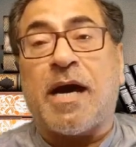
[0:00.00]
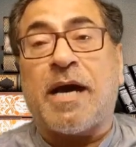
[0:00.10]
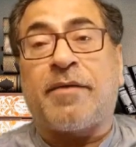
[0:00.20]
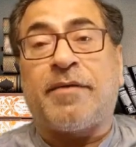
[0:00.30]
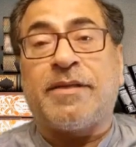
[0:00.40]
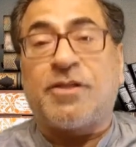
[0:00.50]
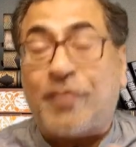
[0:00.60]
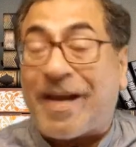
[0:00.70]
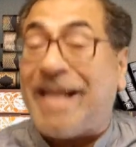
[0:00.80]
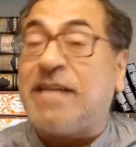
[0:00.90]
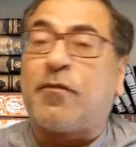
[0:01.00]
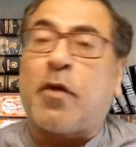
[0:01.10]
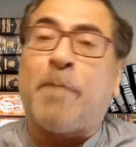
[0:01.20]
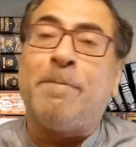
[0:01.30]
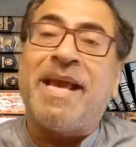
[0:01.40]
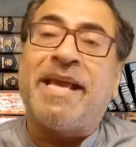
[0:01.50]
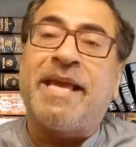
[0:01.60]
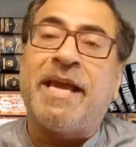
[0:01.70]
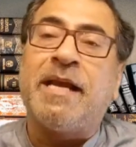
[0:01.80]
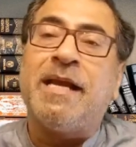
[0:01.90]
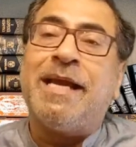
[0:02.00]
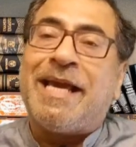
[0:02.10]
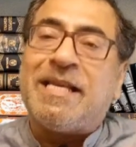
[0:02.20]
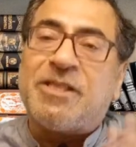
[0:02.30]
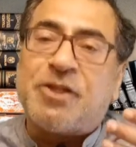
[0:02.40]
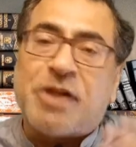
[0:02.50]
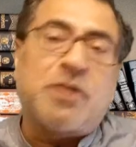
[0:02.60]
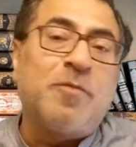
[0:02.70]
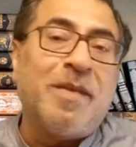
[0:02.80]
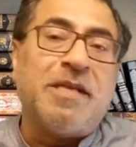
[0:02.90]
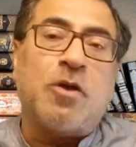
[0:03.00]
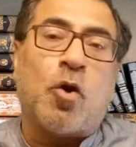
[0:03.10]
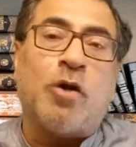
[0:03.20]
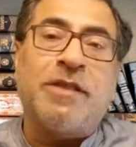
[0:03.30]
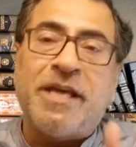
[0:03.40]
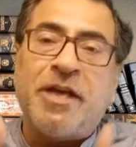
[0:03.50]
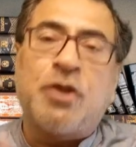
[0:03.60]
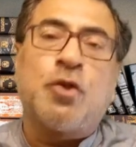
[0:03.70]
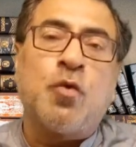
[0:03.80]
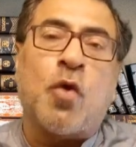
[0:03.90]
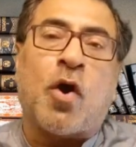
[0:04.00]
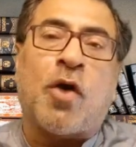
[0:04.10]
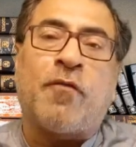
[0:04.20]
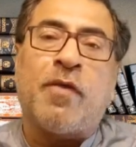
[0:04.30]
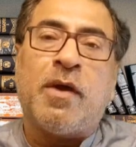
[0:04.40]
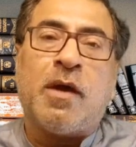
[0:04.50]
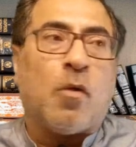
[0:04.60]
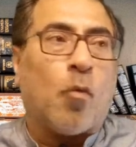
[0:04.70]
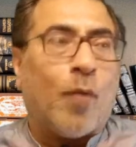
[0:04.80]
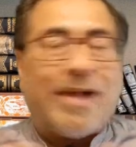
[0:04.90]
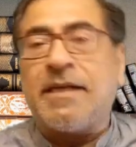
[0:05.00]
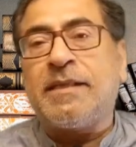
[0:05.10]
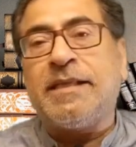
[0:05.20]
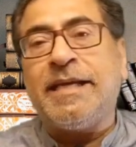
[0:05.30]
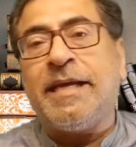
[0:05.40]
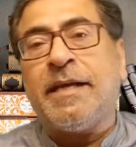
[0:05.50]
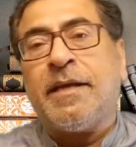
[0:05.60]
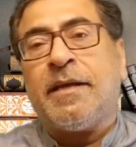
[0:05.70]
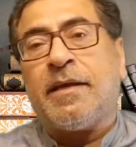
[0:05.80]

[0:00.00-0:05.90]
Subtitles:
are restrained from making a judgment on the issue of whether the